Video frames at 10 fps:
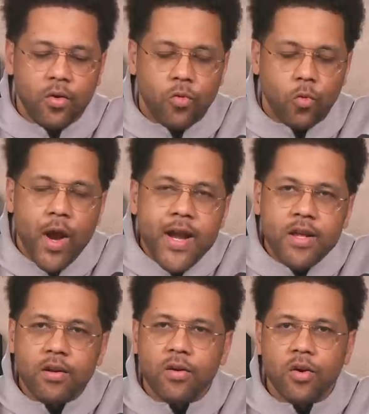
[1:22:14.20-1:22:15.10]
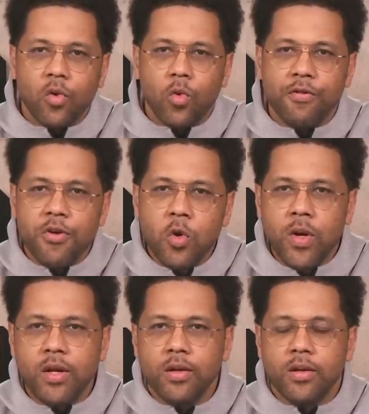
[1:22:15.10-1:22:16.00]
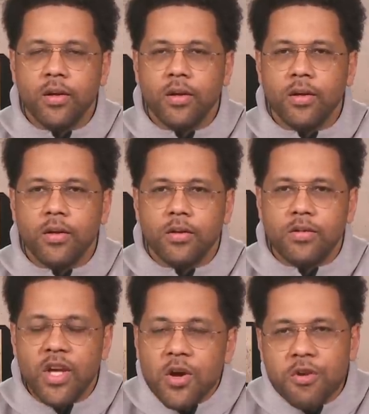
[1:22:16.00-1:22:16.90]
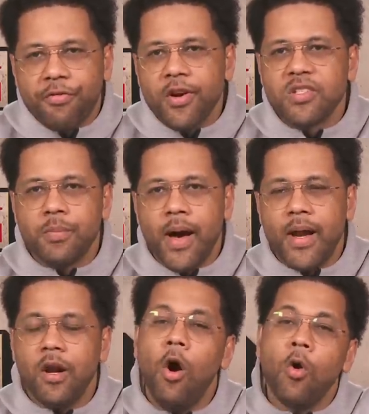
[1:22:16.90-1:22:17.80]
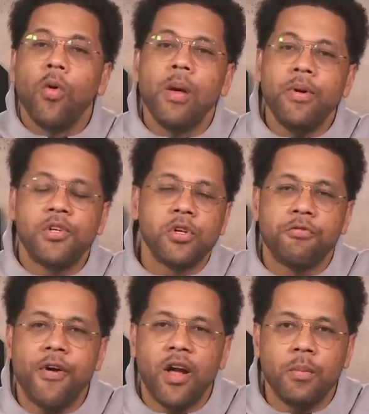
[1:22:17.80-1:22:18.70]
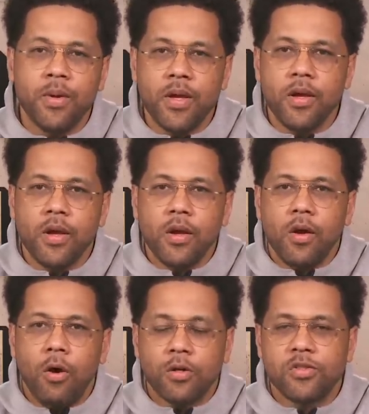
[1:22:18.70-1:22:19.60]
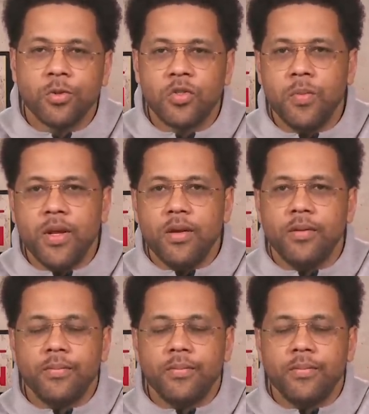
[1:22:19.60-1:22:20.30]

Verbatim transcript: Rate it, review it, tell your friends about it. Oh, and be sure to follow me on social media.